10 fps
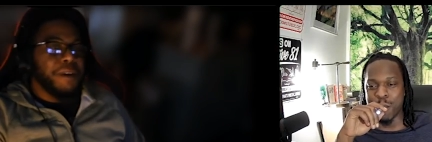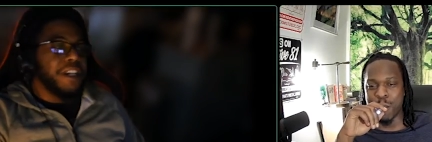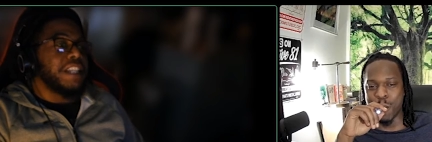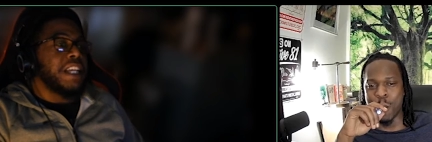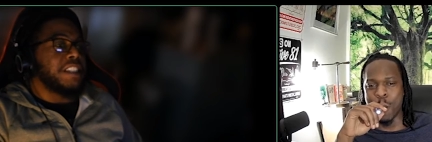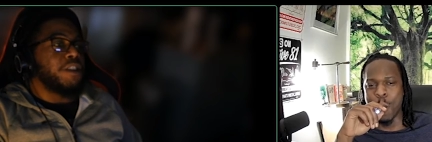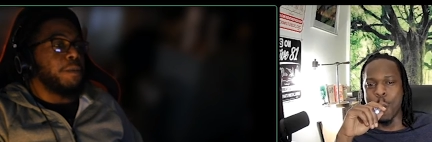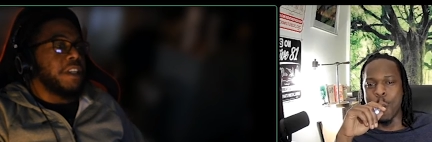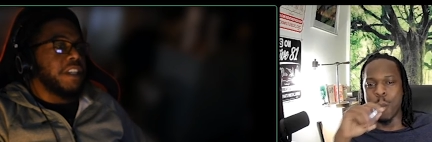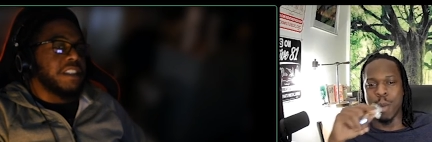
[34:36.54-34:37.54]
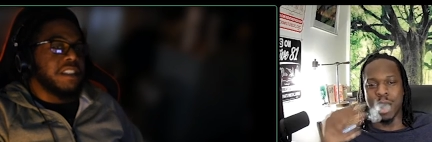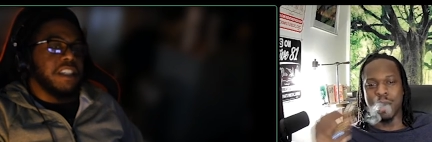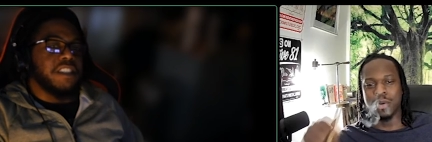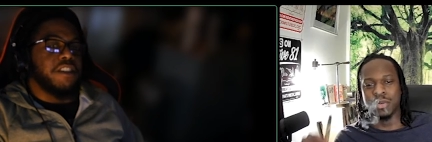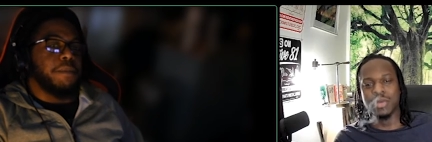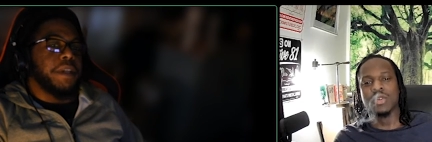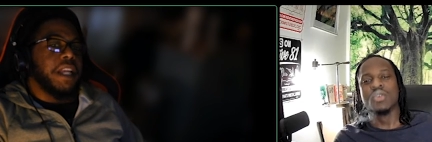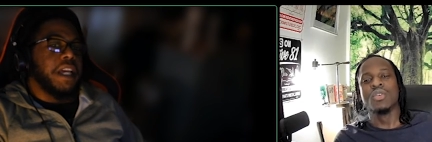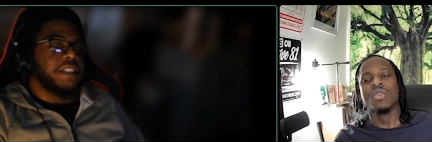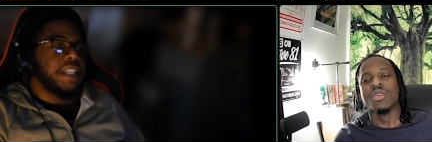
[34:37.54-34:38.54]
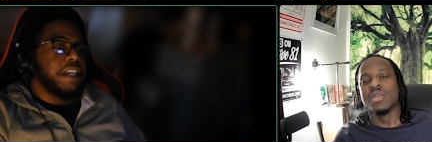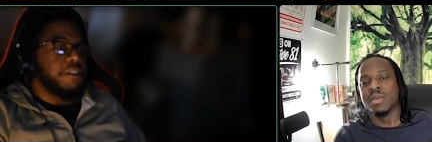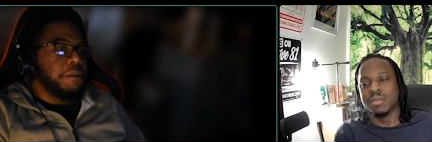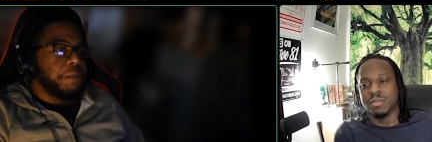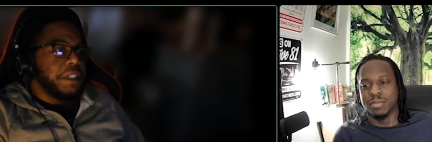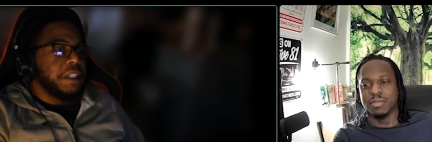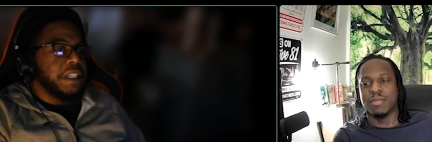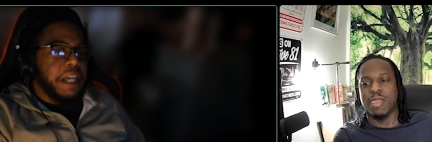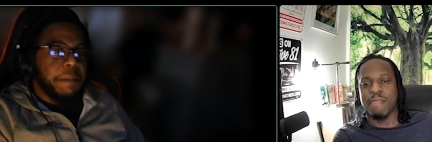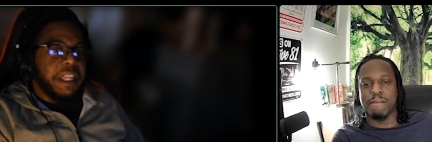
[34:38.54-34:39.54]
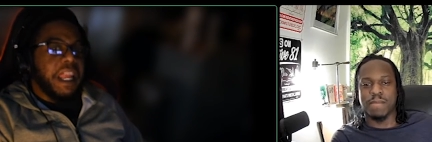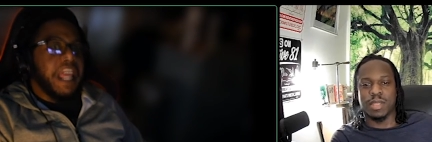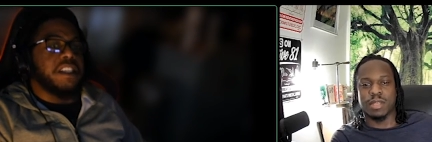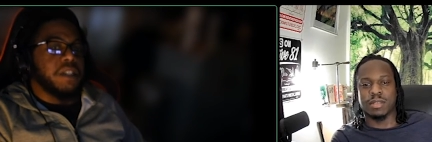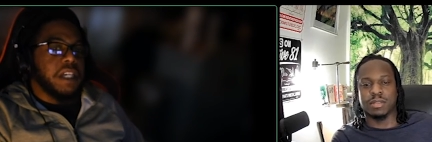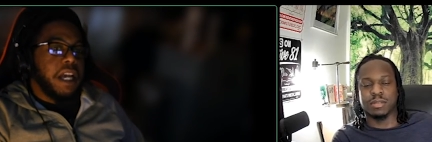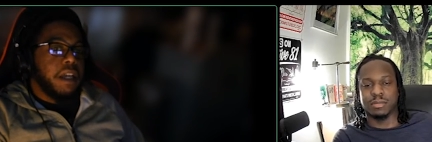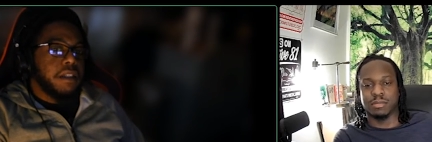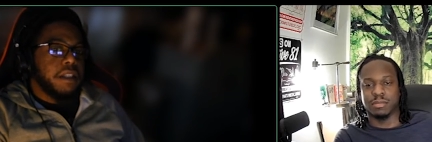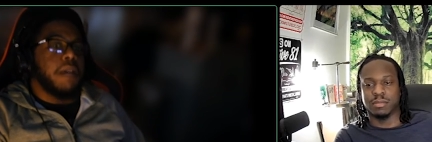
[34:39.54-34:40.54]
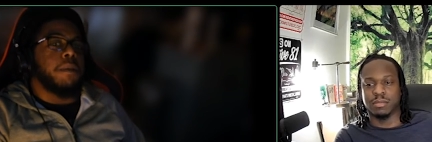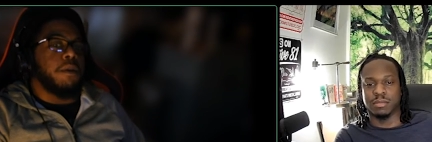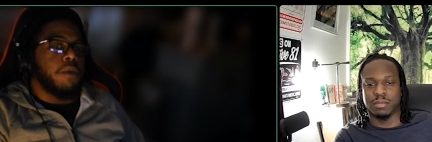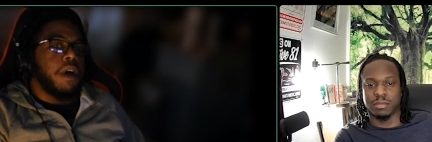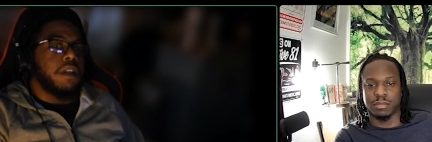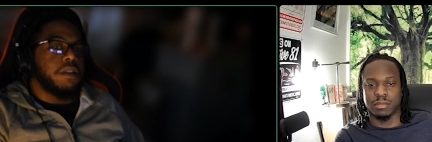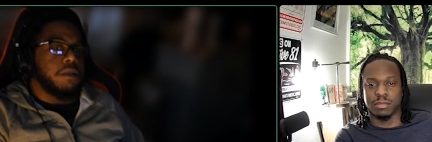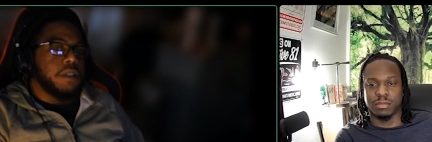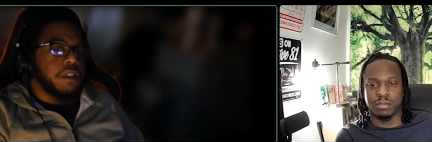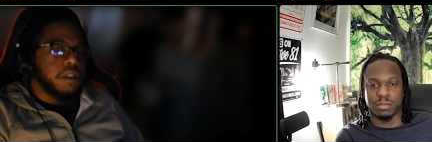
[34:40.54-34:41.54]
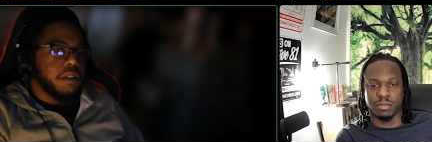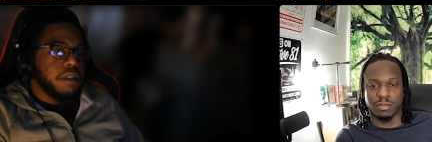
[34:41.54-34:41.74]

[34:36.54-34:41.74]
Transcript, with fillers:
Speaker 1: because that's gonna be the next thing. It's gonna be like it's not even gonna be how many likes you got. It's like how many wallets you in.